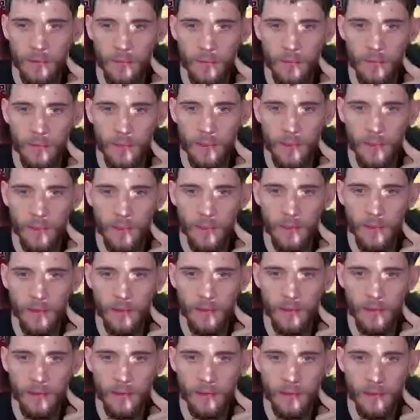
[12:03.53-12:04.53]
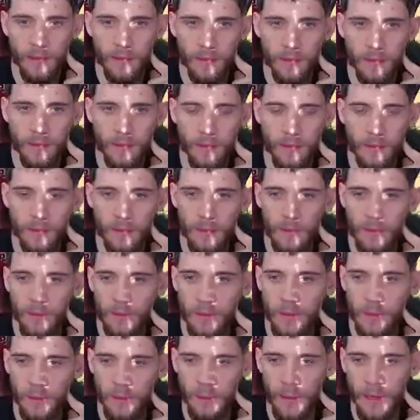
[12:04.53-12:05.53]
because
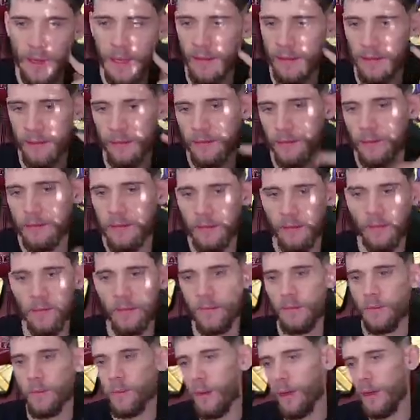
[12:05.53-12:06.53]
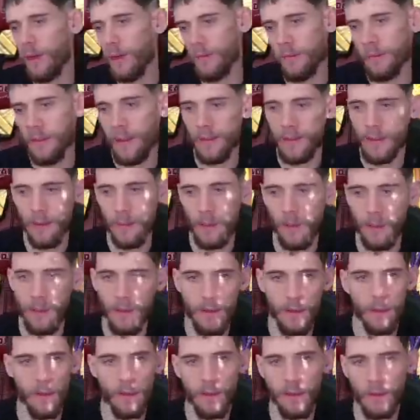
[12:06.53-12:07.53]
his passive. Well, that time it
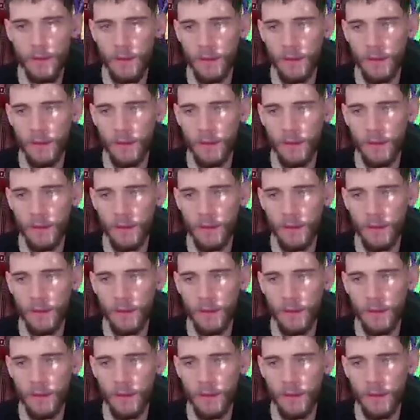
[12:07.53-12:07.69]
didn't. He didn't